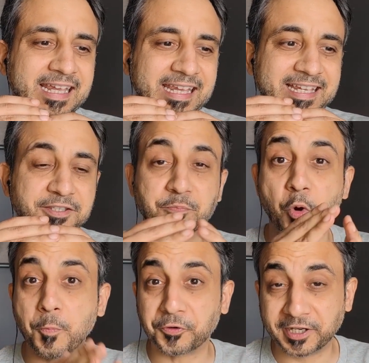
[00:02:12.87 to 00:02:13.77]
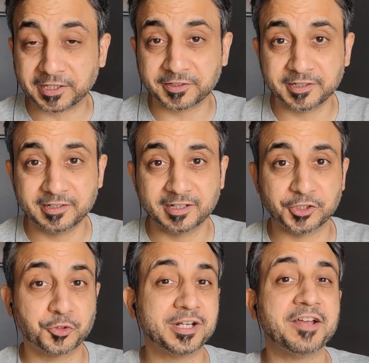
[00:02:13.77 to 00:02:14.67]
is more protected.
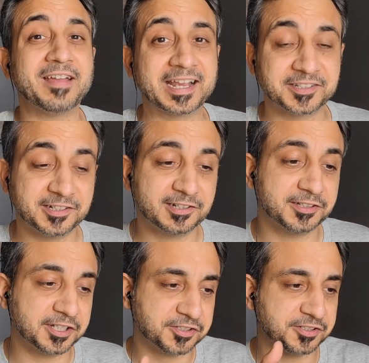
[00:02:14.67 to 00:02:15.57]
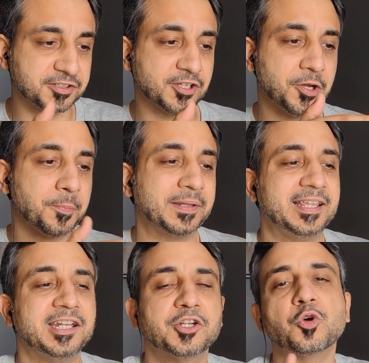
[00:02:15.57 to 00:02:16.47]
You don't have accidental touches, but
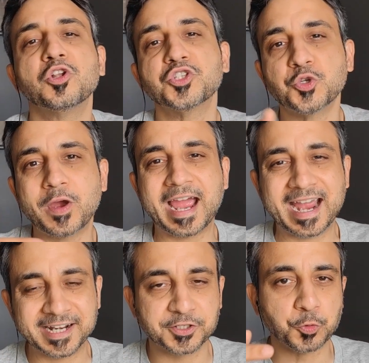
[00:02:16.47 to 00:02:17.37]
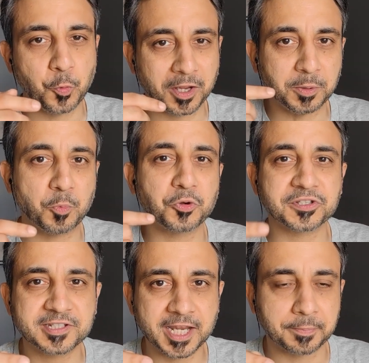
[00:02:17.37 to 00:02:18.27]
then it also adds one more
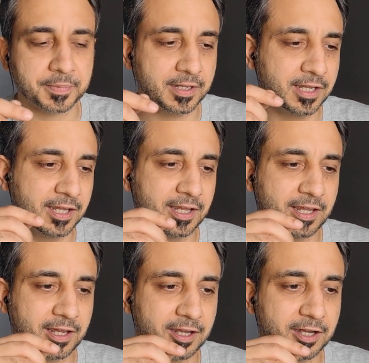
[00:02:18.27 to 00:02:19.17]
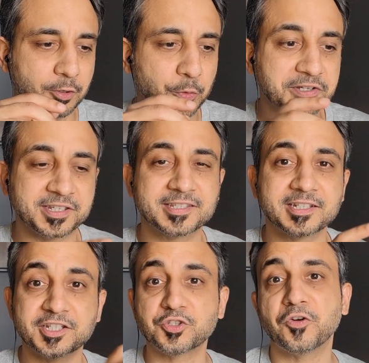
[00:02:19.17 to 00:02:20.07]
step versus
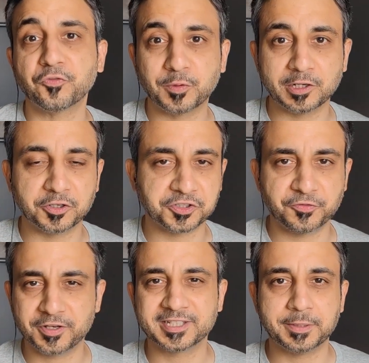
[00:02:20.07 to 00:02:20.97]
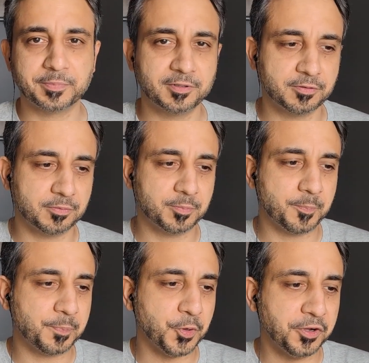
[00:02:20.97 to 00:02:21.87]
a software launch. For example,
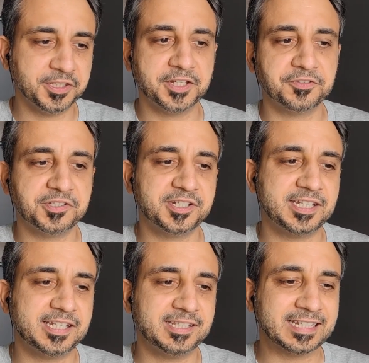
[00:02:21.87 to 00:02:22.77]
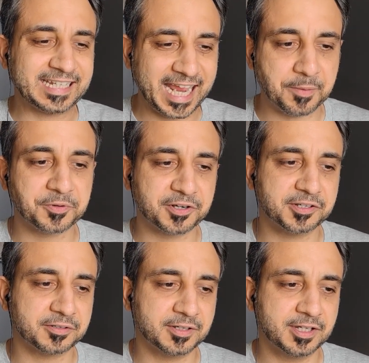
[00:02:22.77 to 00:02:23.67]
on the F3 GT, the
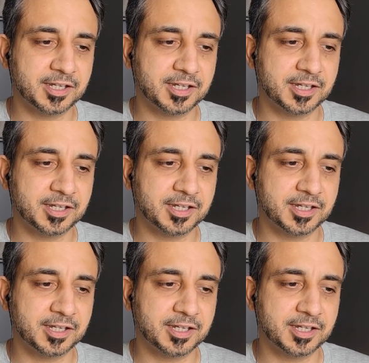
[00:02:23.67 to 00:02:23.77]
camera